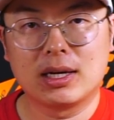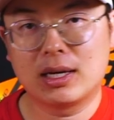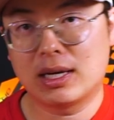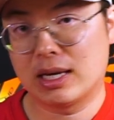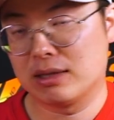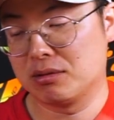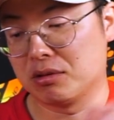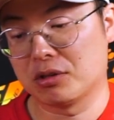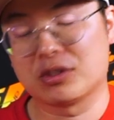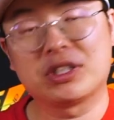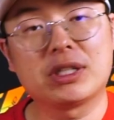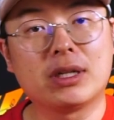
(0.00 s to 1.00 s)
in you know,
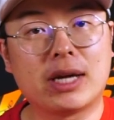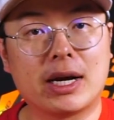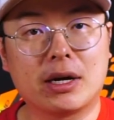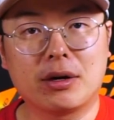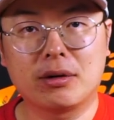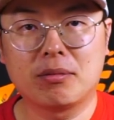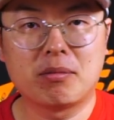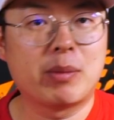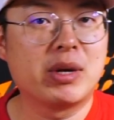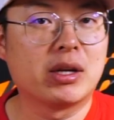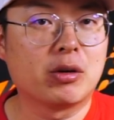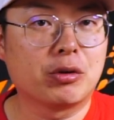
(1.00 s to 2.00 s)
still air,
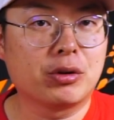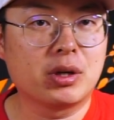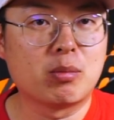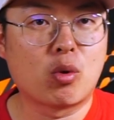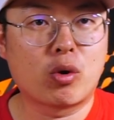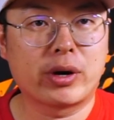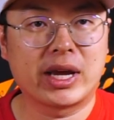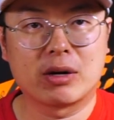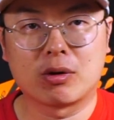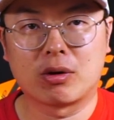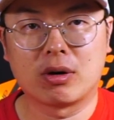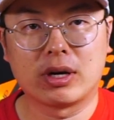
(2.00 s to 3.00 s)
maybe in the early morning
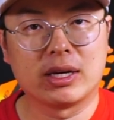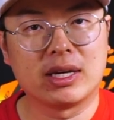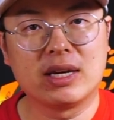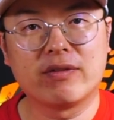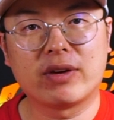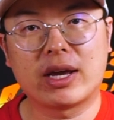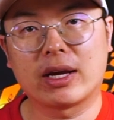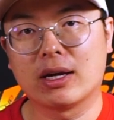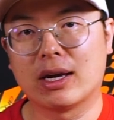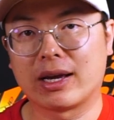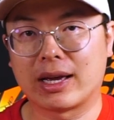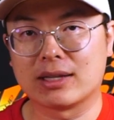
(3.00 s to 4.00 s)
or in evening
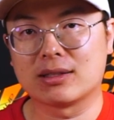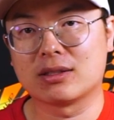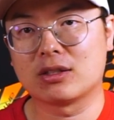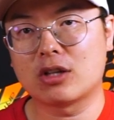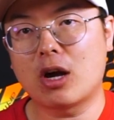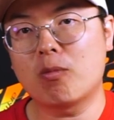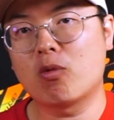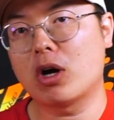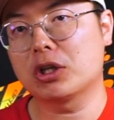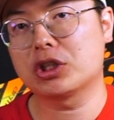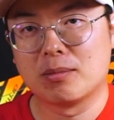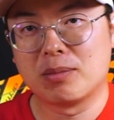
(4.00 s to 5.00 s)
against a
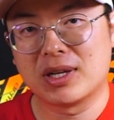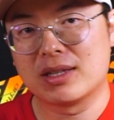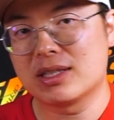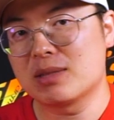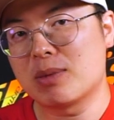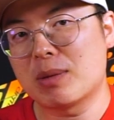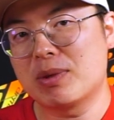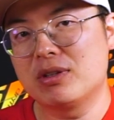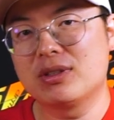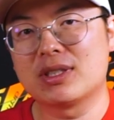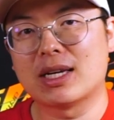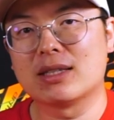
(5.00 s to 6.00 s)
stopwatch. But this might be
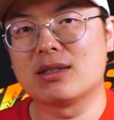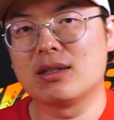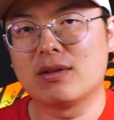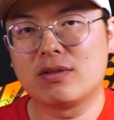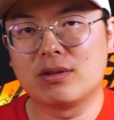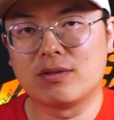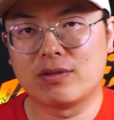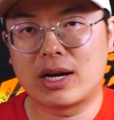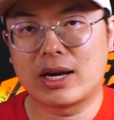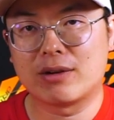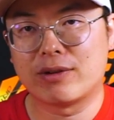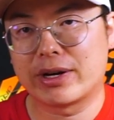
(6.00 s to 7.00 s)
too sensitive to fly
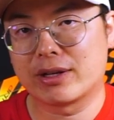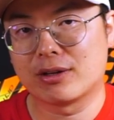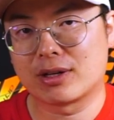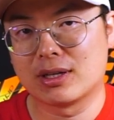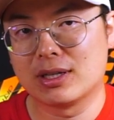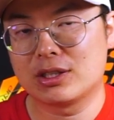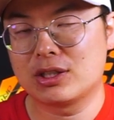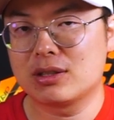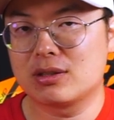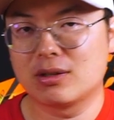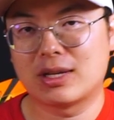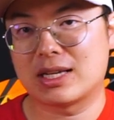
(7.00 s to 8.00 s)
in regular
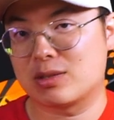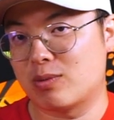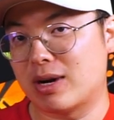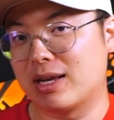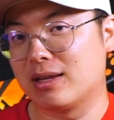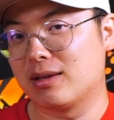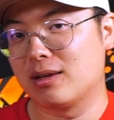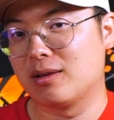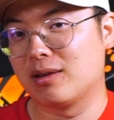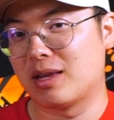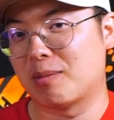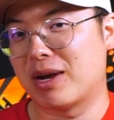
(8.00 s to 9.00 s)
conditions, so that's why
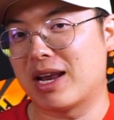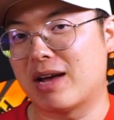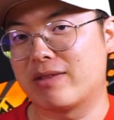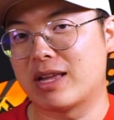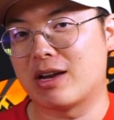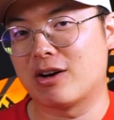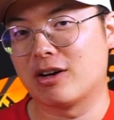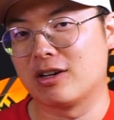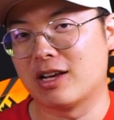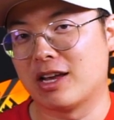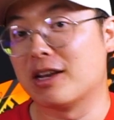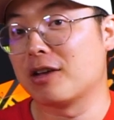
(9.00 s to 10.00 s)
they might have that on
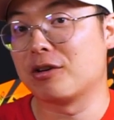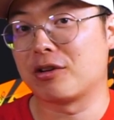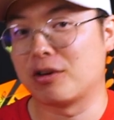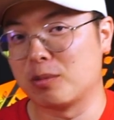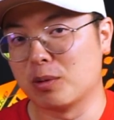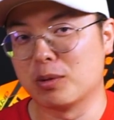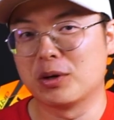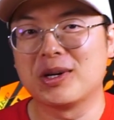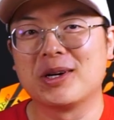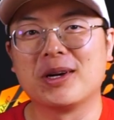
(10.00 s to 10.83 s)
another thermal mode.